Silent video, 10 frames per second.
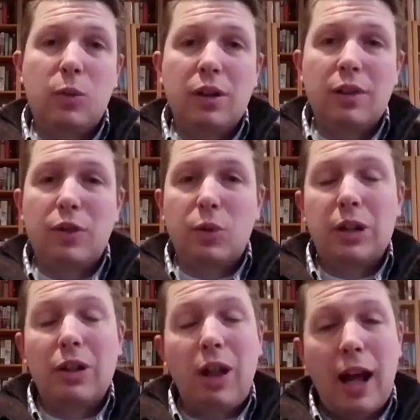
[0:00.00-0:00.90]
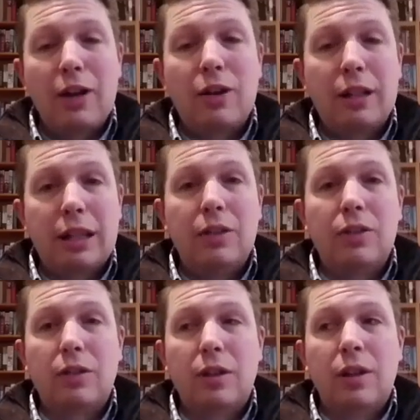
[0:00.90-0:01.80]
One of the real
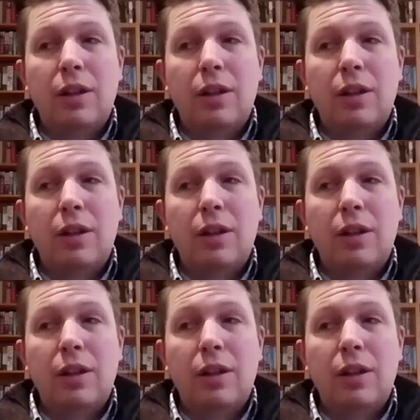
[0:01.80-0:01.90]
ironies